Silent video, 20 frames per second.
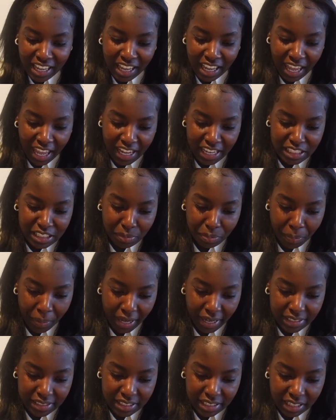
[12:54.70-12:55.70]

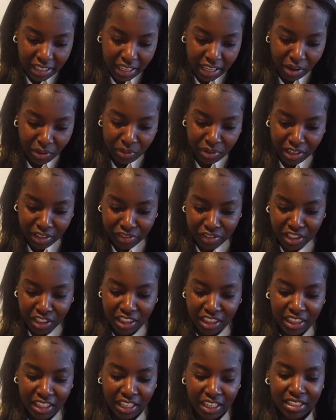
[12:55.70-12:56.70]
expecting it. I wonder if she
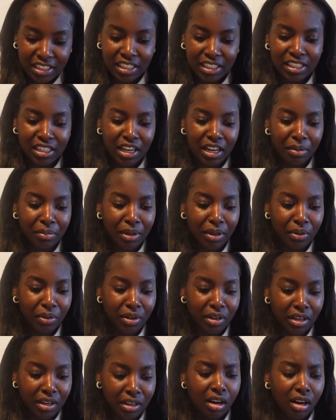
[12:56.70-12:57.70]
thinks it's coming or
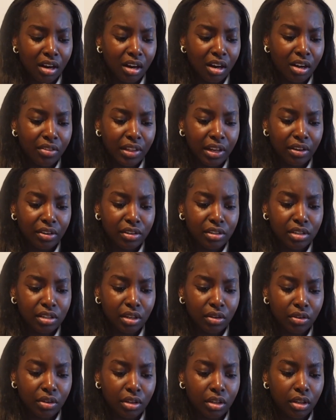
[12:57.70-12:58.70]
not. Oh, Oh, that looks
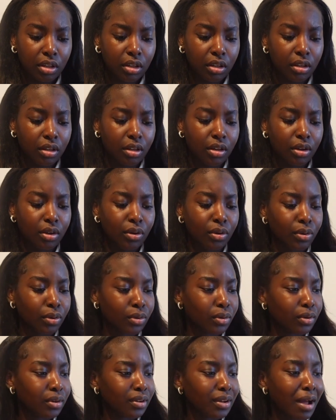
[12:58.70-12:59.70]
so cute.
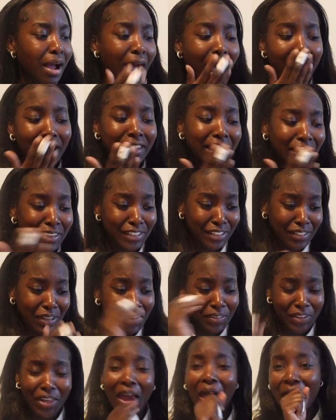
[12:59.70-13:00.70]
Oh,
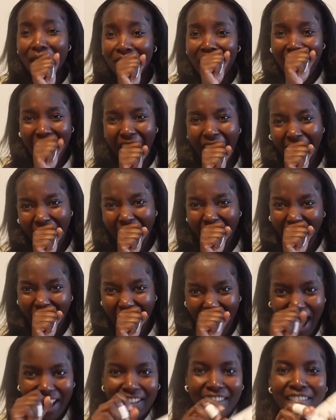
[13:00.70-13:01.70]

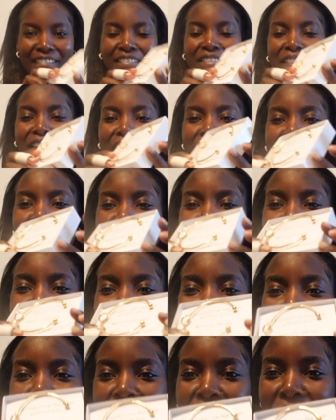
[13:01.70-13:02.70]
that looks so cute.
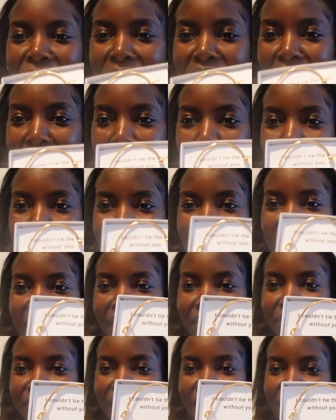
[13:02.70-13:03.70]
So when they open
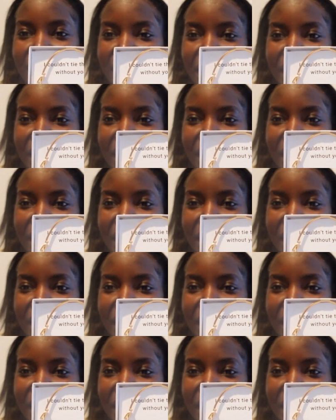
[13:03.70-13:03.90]
it, it's